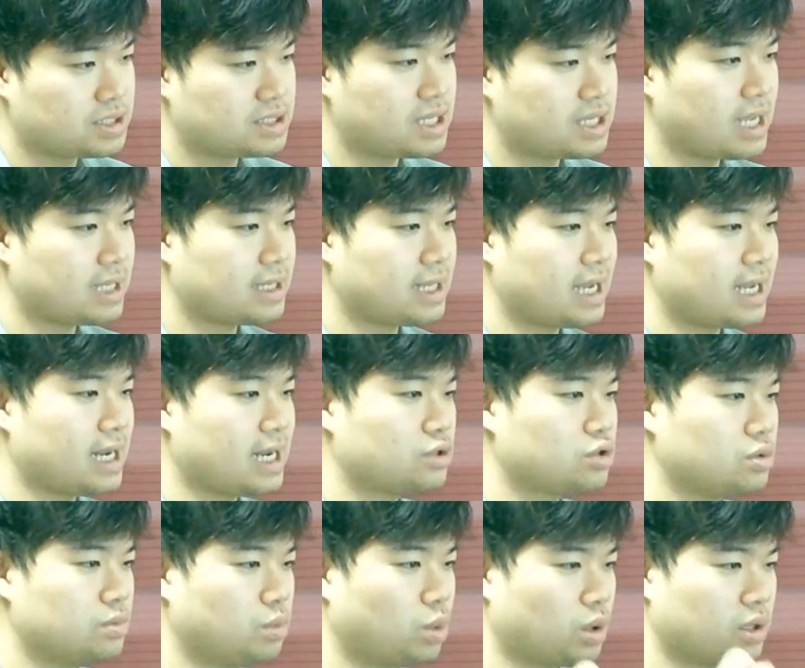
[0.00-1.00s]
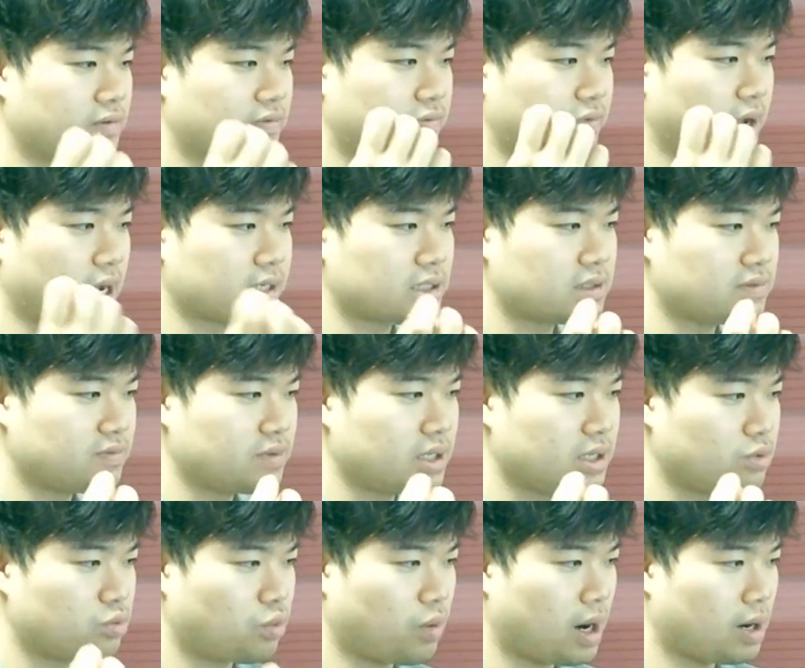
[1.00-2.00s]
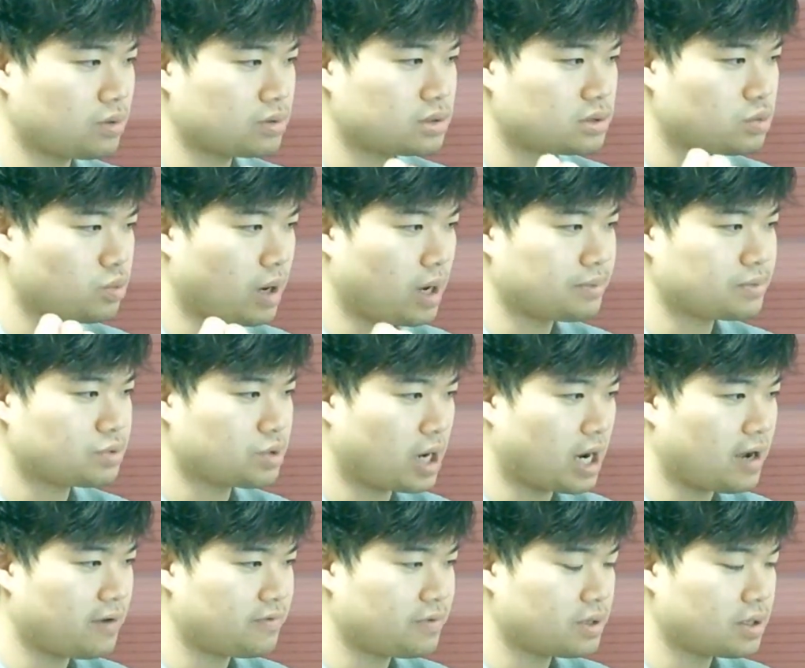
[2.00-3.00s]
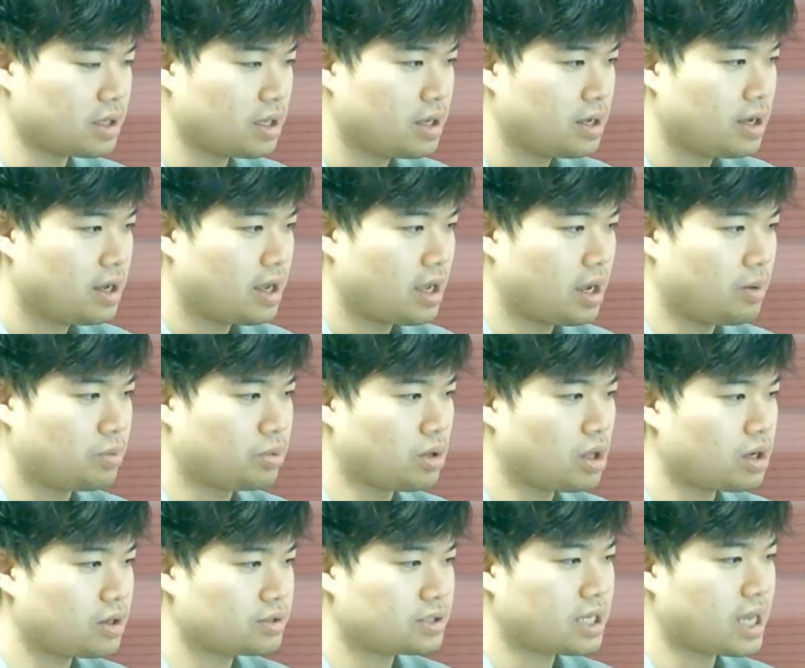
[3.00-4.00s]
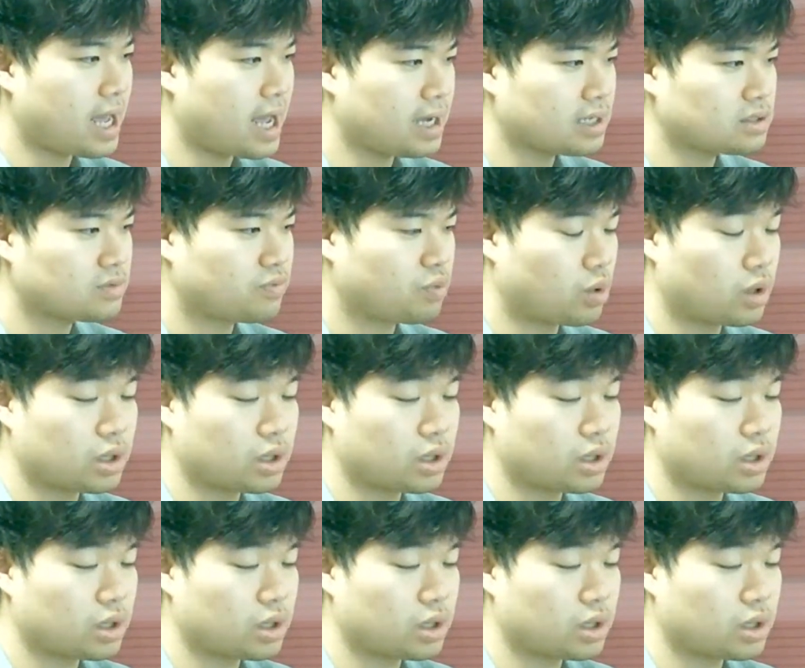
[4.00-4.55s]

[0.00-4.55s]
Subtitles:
that data to more effectively route web traffic and block attacks for